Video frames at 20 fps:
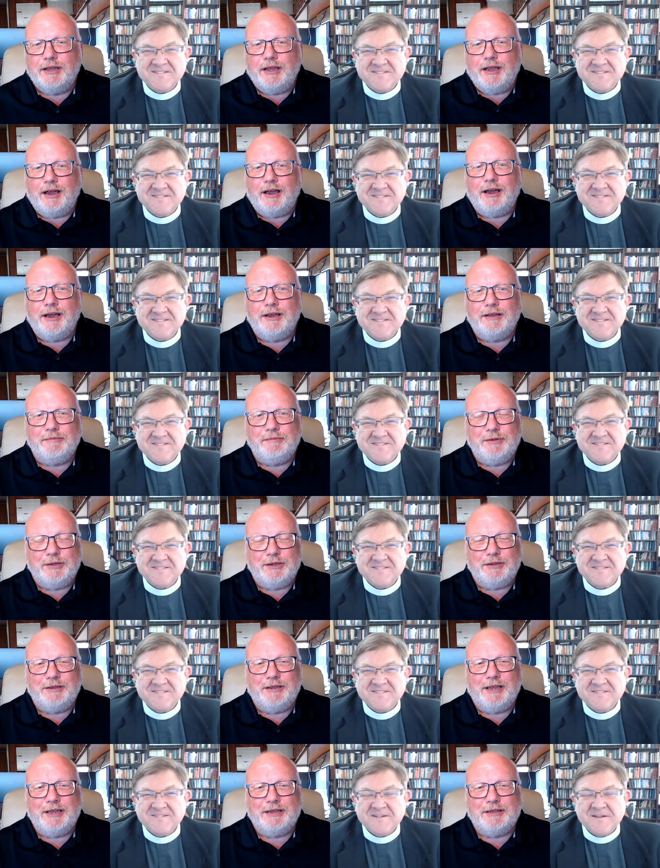Speaker 1: Uh,
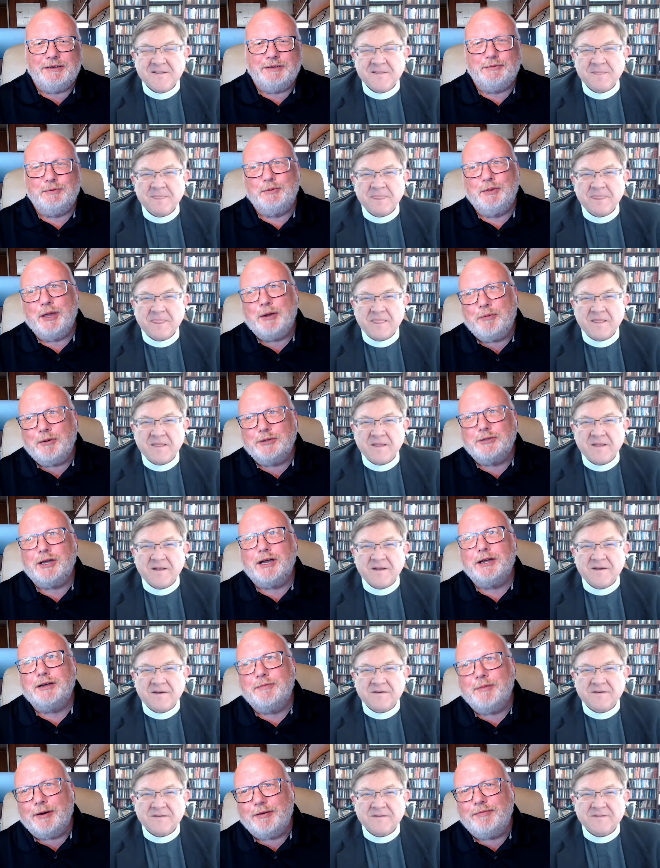and then we'll talk
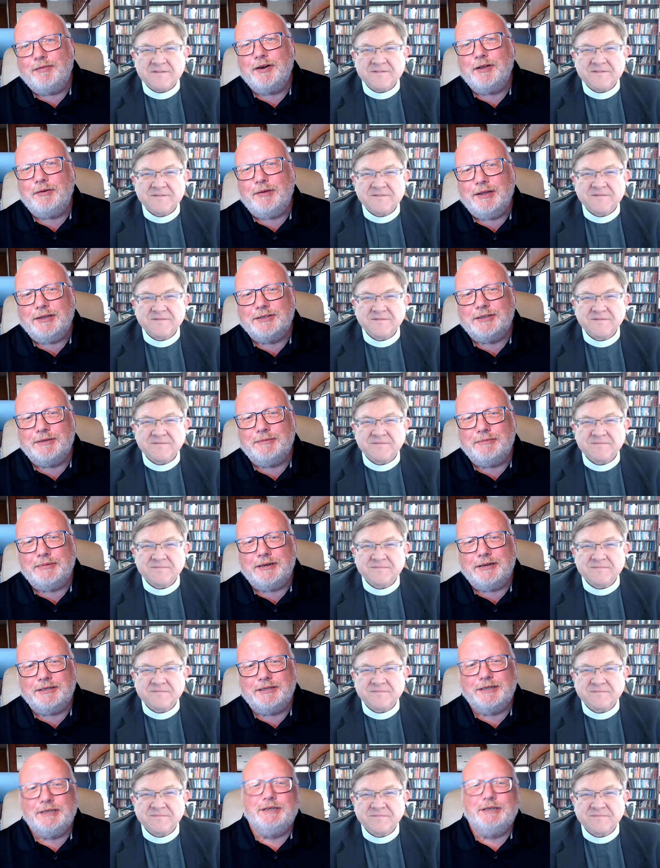about fundraising, but